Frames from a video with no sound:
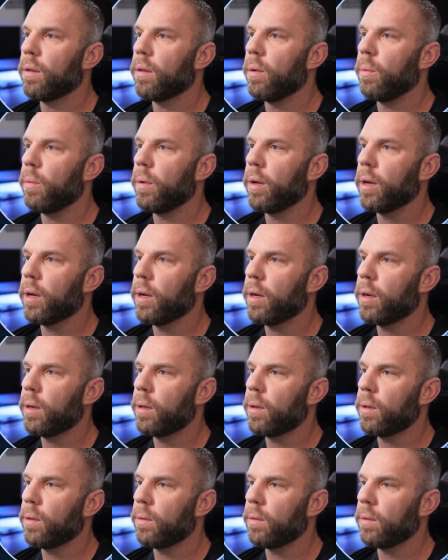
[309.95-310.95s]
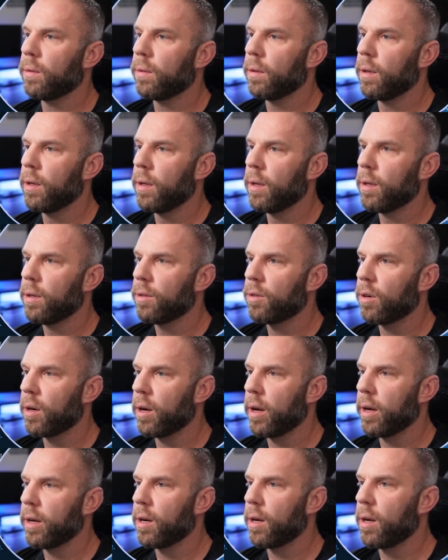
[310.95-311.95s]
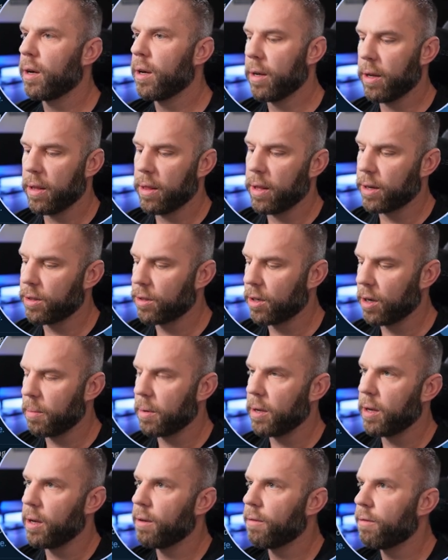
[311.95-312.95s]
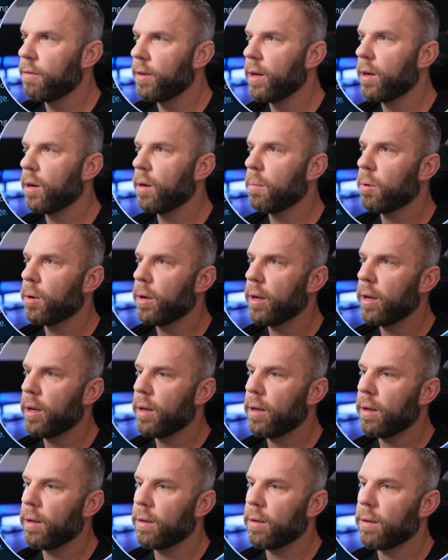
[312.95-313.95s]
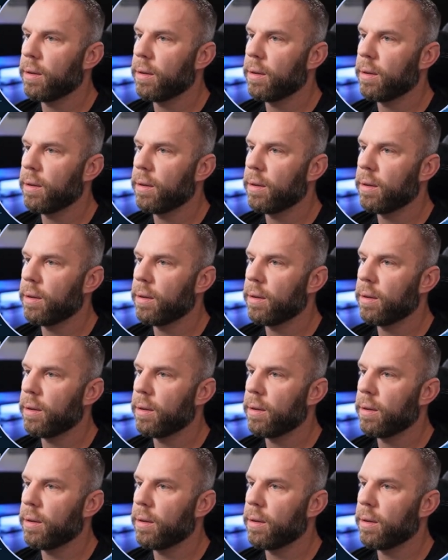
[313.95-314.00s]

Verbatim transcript: There we go. Start icon, and that's going to be fingerprint.